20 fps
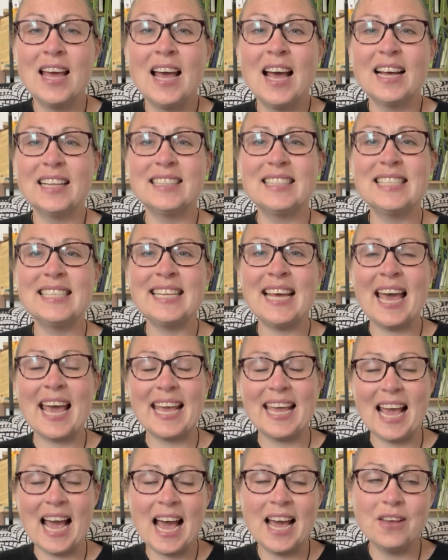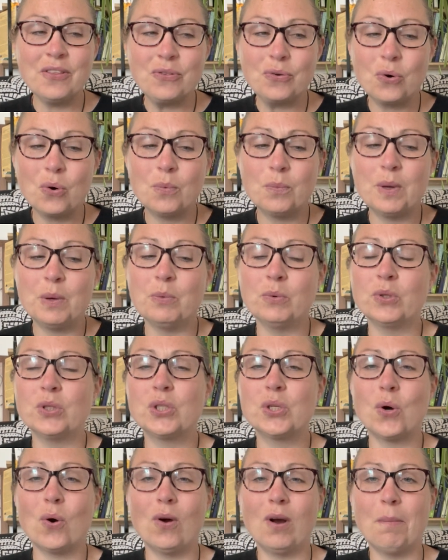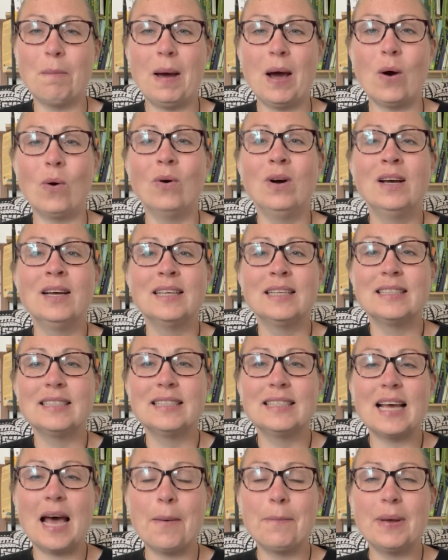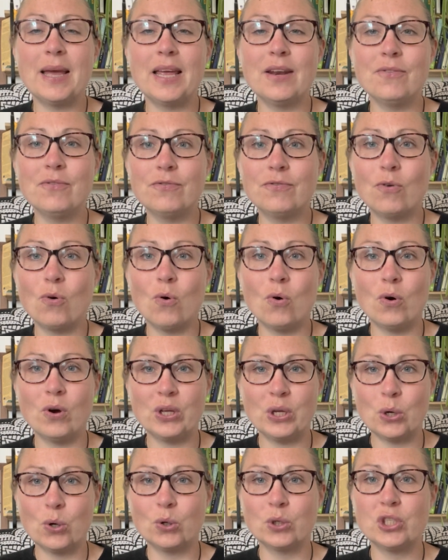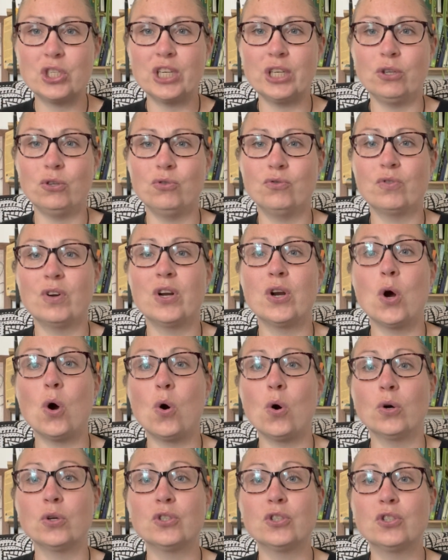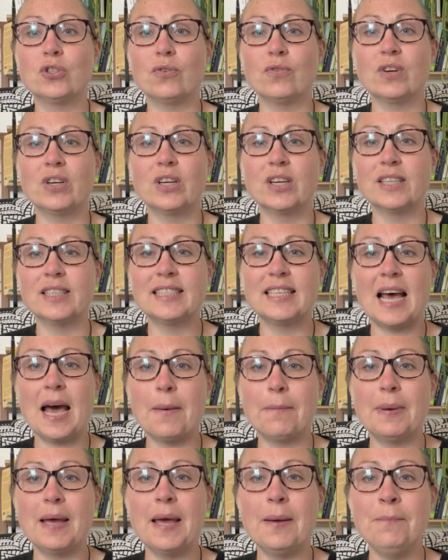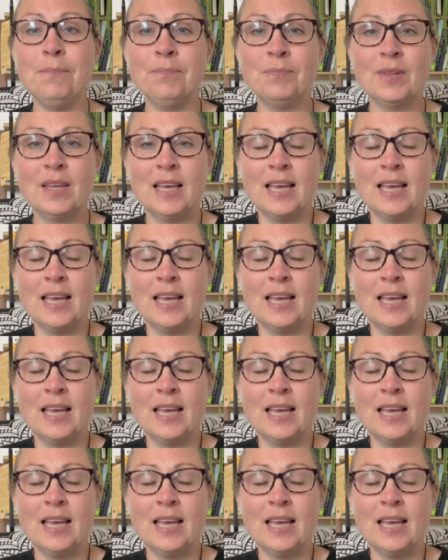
and today I thought we would talk about tapping for your children, or surrogate tapping.